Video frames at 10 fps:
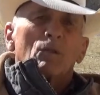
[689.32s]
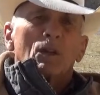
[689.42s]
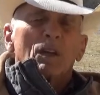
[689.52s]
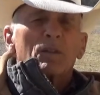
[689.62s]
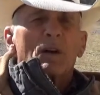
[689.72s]

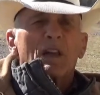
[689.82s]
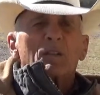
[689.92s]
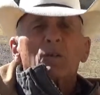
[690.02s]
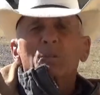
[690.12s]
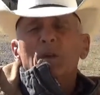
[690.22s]
I thought
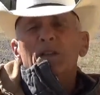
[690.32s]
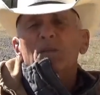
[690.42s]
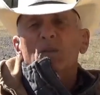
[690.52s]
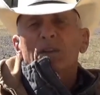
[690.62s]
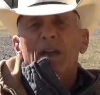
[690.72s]
I'd replace
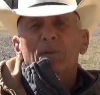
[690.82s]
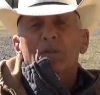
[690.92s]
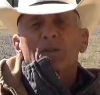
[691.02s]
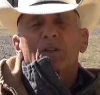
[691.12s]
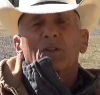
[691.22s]
them with
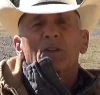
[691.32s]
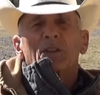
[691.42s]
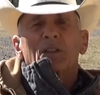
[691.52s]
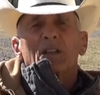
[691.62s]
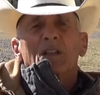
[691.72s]
apples. And of course,